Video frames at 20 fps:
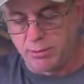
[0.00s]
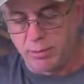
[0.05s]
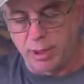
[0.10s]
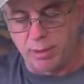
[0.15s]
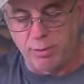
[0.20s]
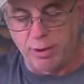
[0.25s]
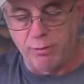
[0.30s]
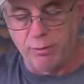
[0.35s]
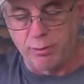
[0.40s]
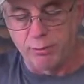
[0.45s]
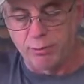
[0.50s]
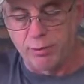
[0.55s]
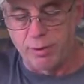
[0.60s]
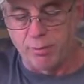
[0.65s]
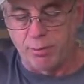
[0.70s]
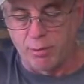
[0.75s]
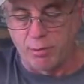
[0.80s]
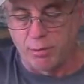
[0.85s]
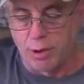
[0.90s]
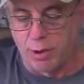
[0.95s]
maybe even
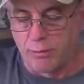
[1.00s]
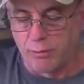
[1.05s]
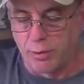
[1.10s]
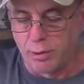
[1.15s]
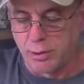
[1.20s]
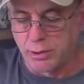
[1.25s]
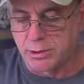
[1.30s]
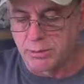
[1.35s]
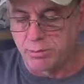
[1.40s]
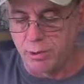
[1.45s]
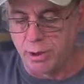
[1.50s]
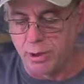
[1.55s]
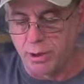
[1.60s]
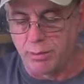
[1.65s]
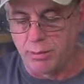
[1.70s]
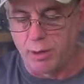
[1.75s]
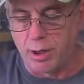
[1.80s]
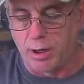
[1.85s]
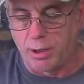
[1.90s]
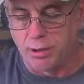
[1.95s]
flip them over and spray
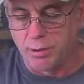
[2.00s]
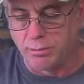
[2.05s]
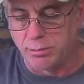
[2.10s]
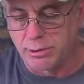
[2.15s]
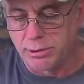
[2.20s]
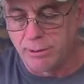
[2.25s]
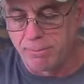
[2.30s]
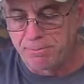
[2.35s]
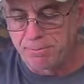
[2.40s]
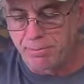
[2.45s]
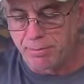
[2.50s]
the bottoms,